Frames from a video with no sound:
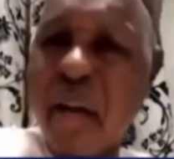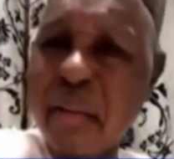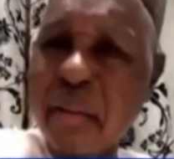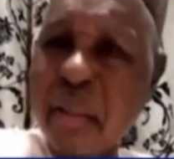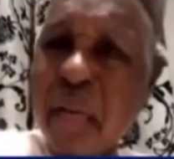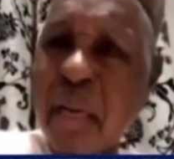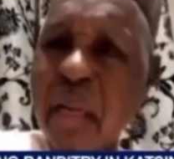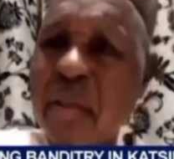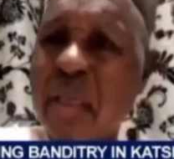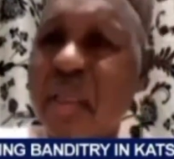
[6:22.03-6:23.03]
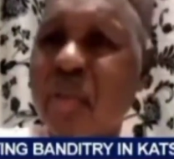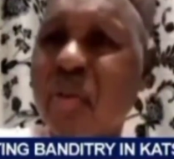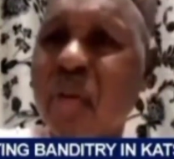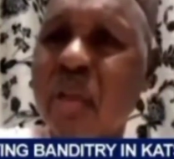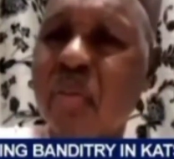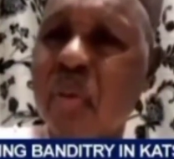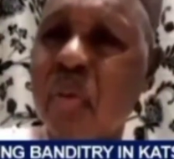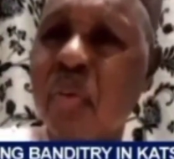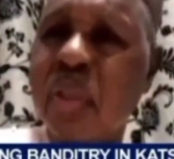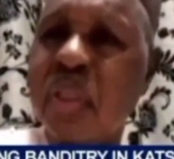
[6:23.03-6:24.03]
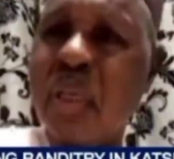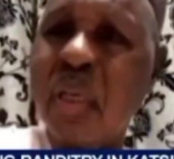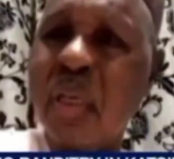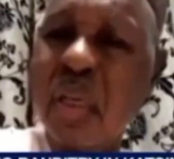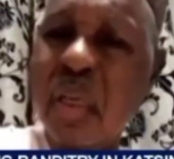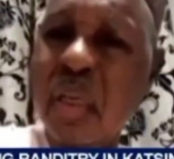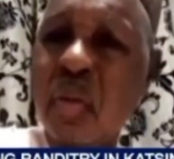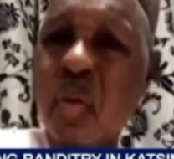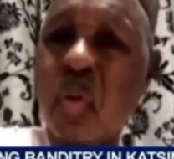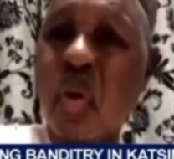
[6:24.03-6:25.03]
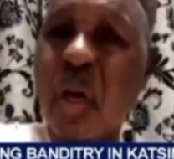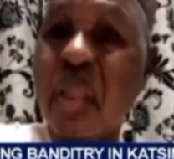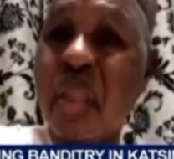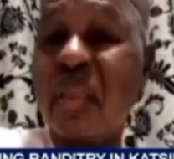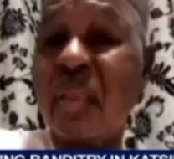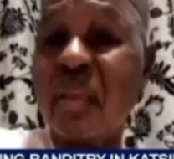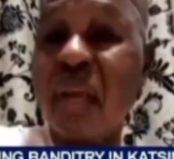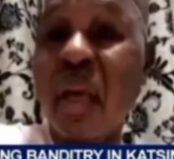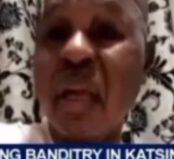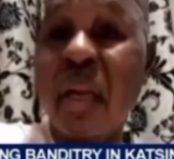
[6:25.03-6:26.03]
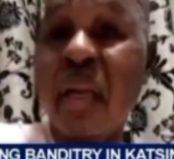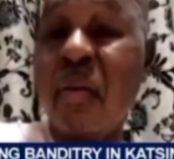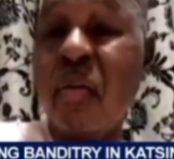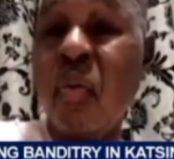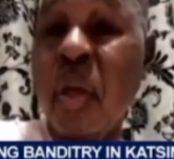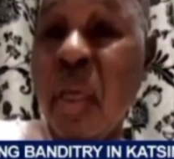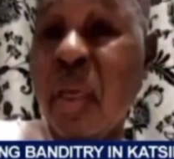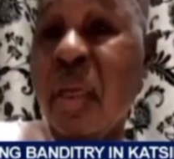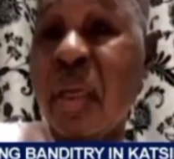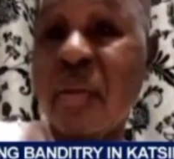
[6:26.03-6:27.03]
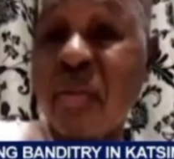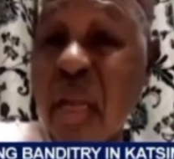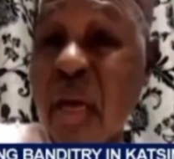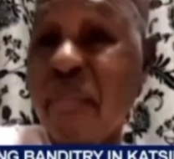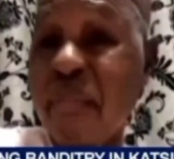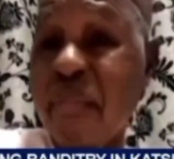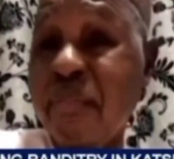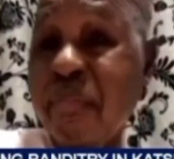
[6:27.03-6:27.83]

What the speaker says: And I think it is our responsibility to cure this. And we in Katsina,